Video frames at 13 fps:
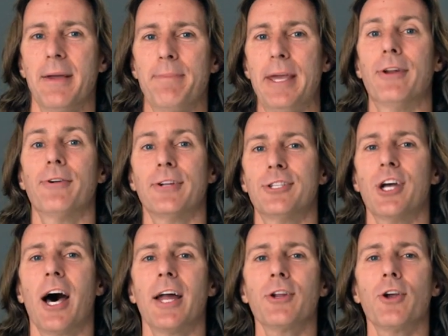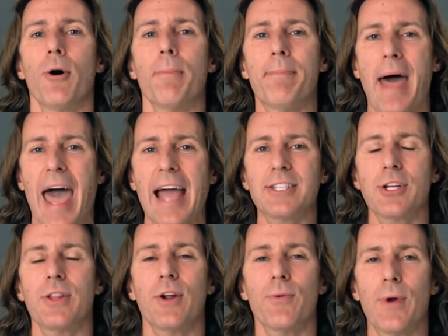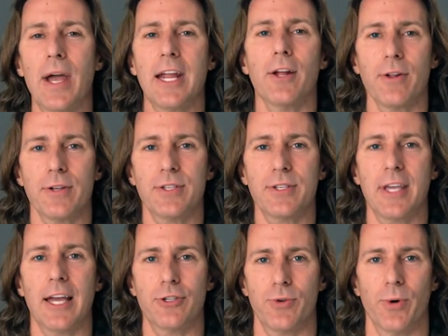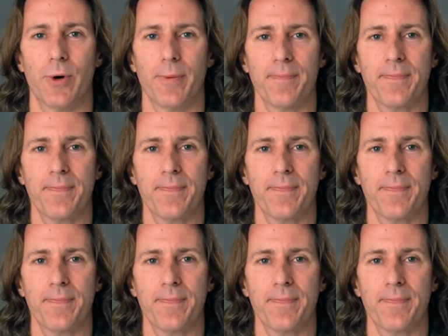Peter and John go back to their regular schedule.